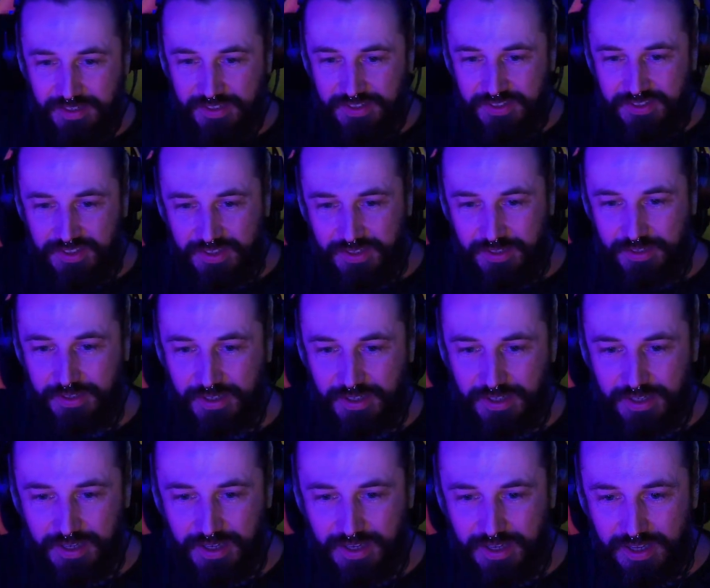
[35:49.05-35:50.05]
So
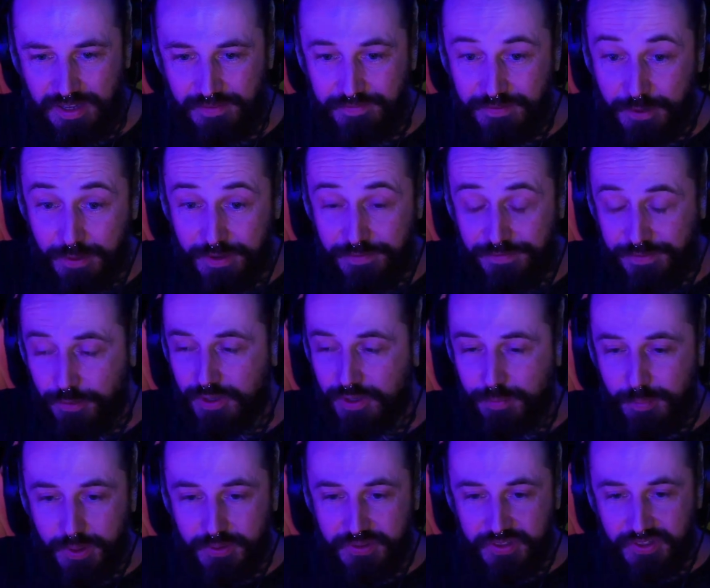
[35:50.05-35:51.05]
very few
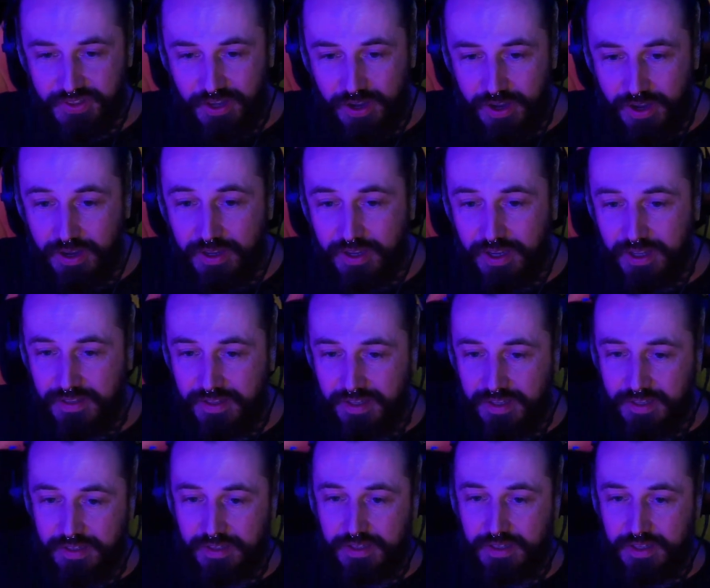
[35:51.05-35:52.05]
composers are, I
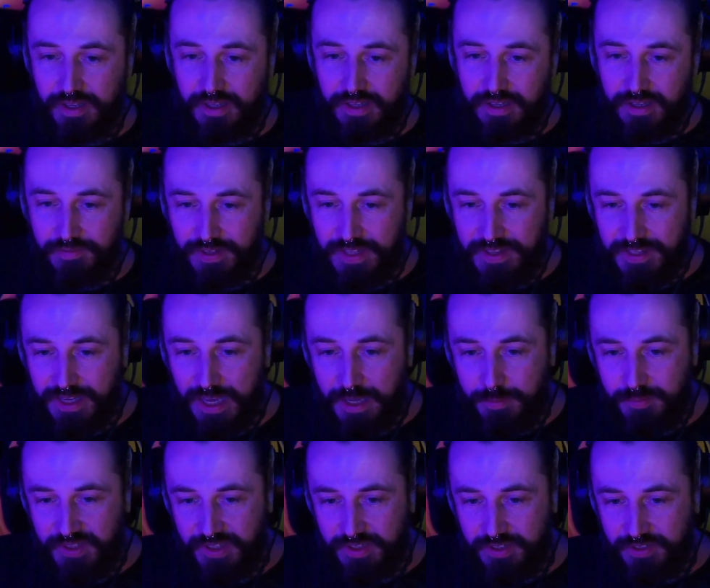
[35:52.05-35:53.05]
think, in the
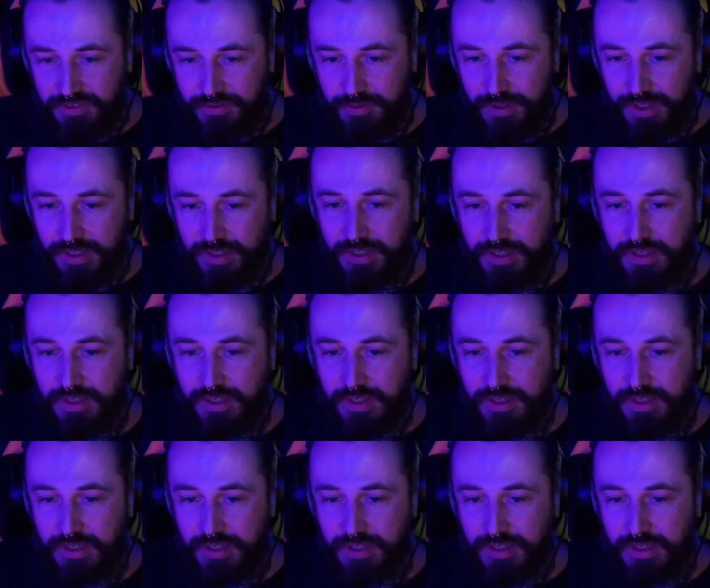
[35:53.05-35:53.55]
games industry.